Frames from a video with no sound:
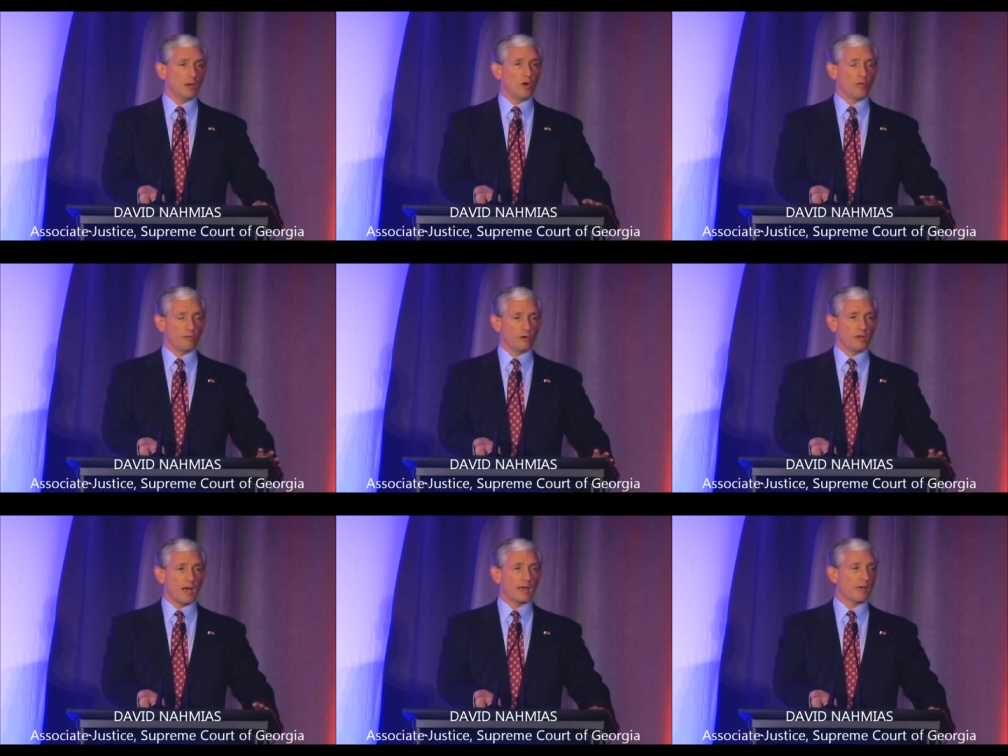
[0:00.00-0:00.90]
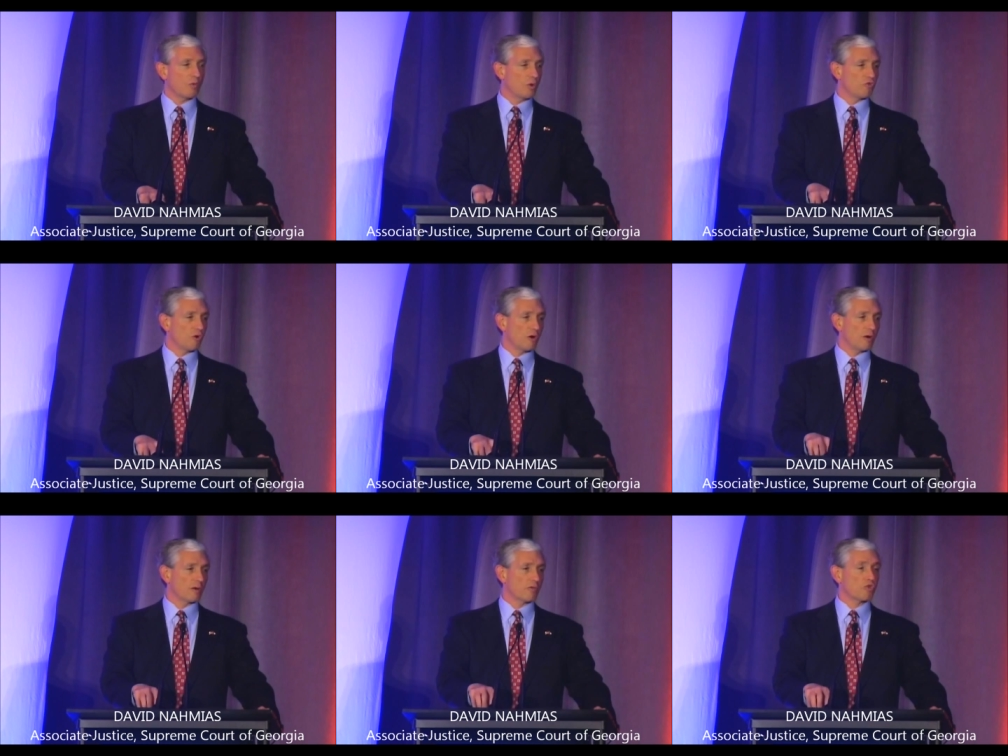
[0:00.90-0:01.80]
on their docket, which are
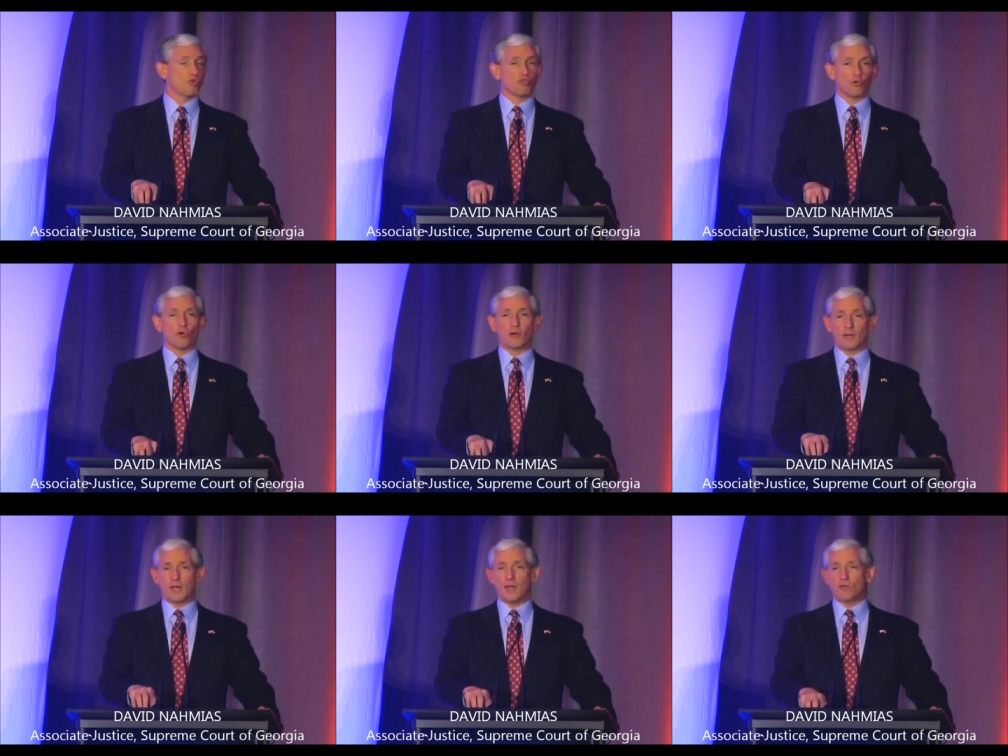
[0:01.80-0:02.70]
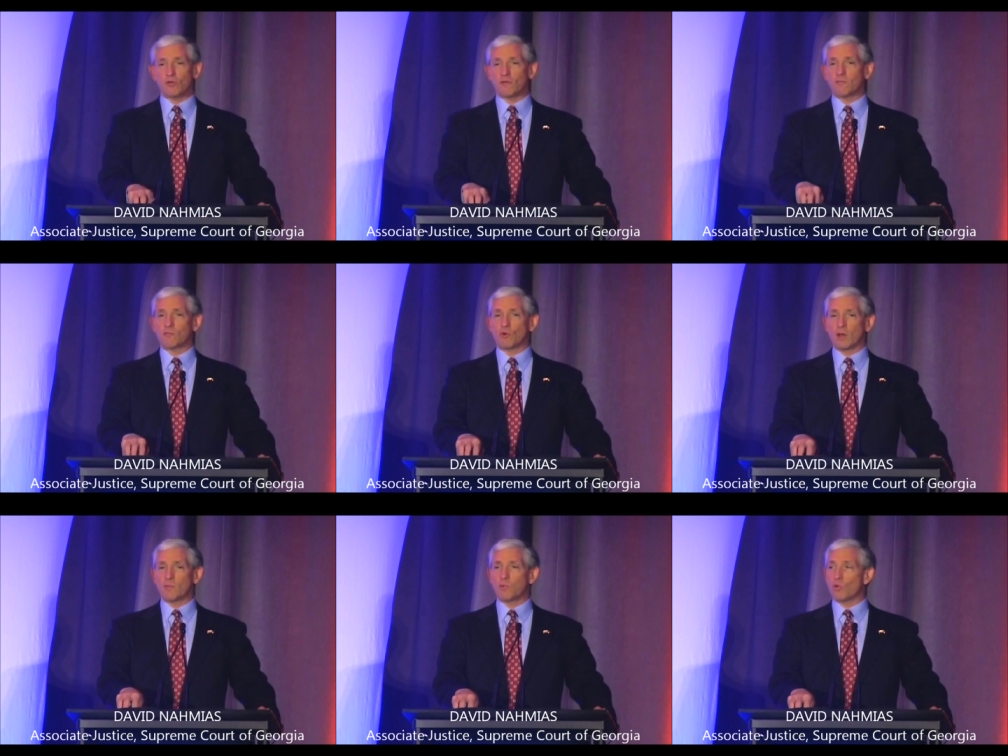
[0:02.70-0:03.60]
certiorari, cases of great
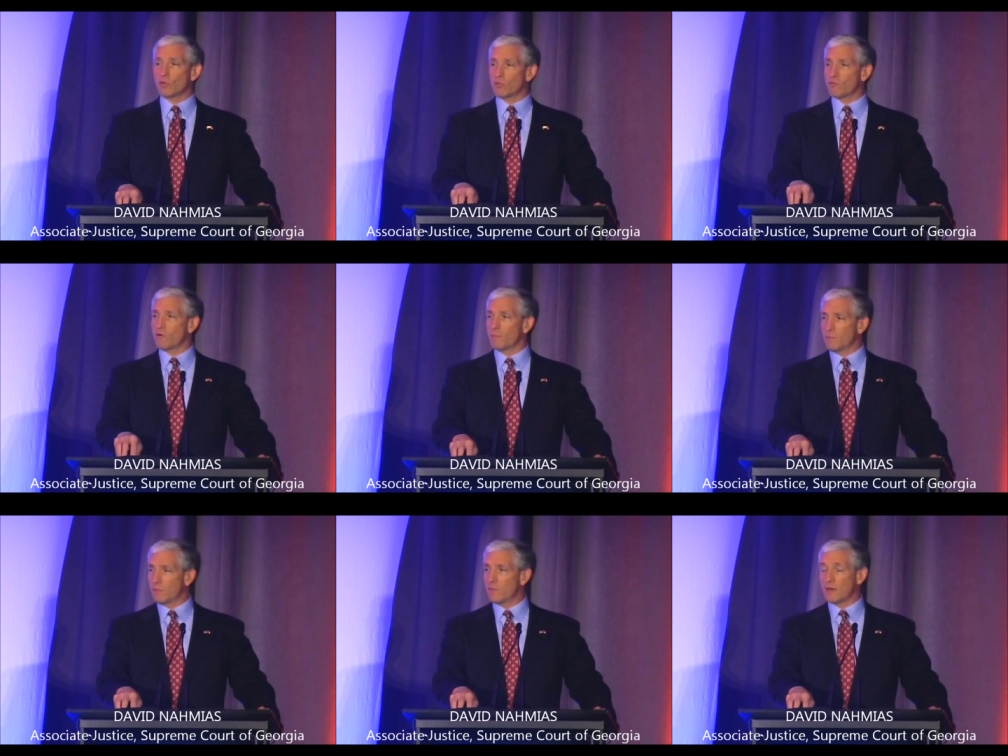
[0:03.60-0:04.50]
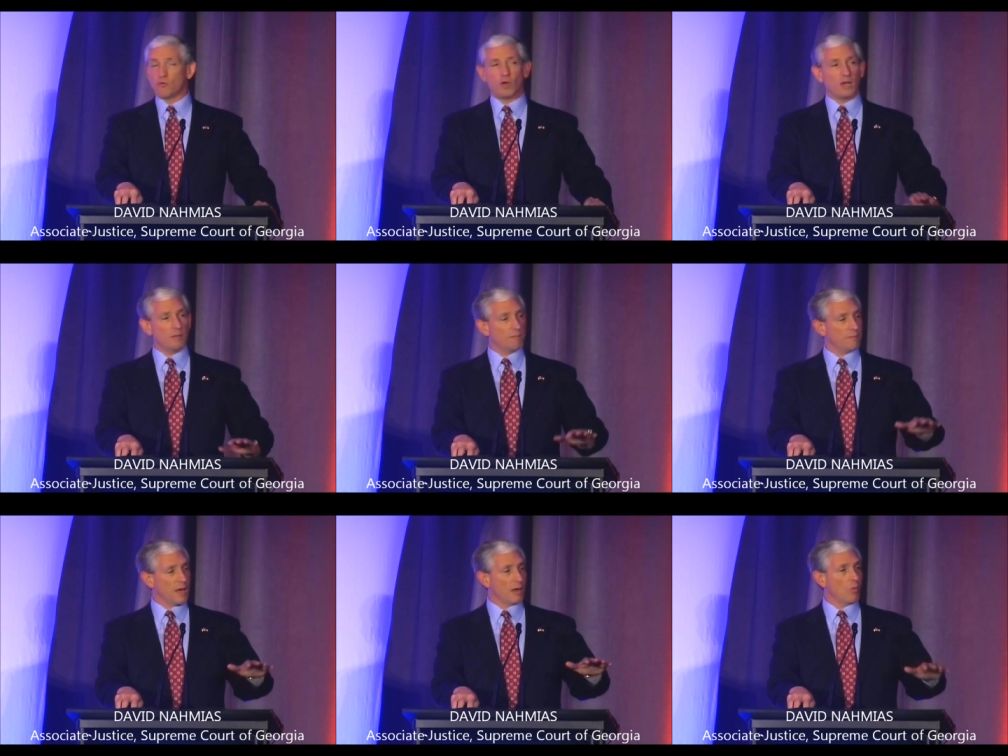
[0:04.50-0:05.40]
importance from, that have already
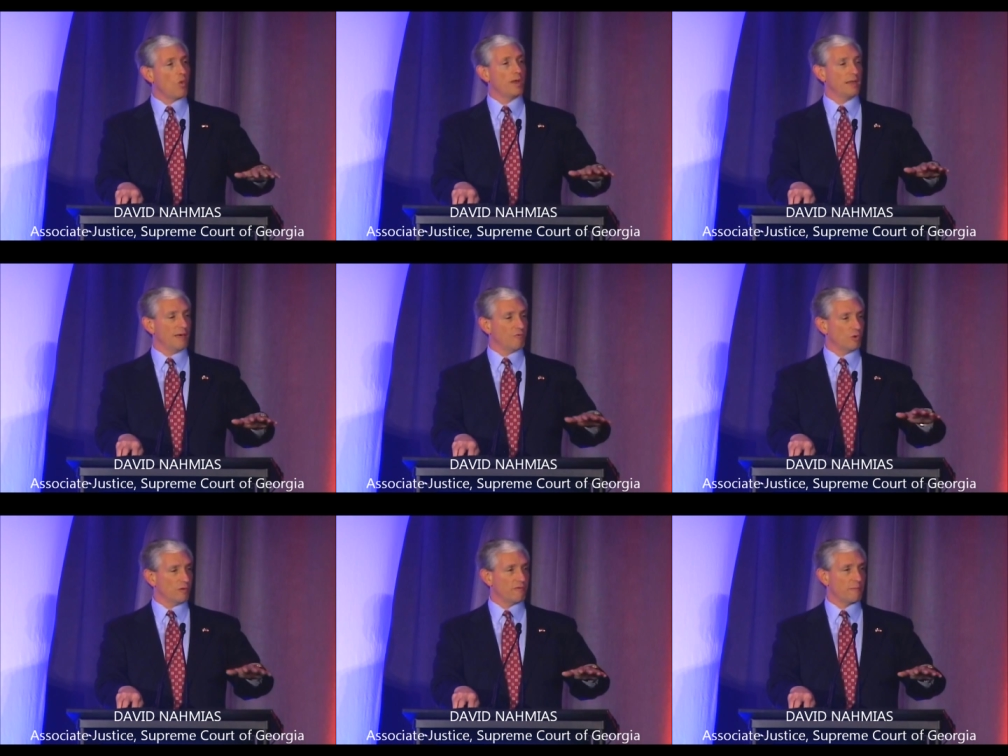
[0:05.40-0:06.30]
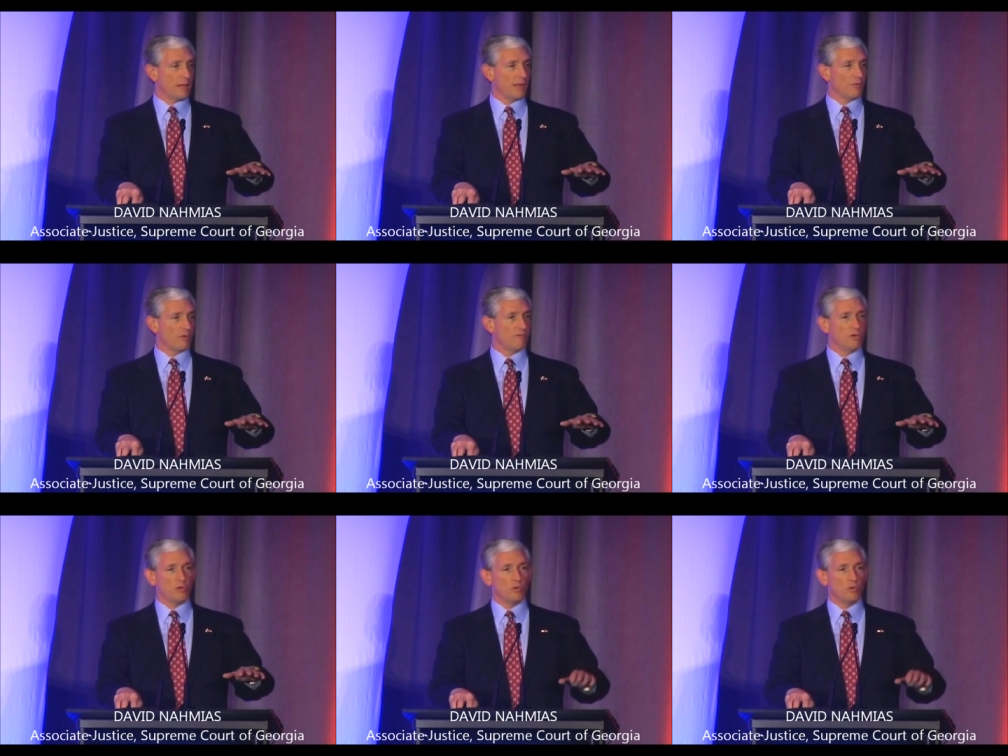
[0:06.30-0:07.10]
gotten one level of appellate review,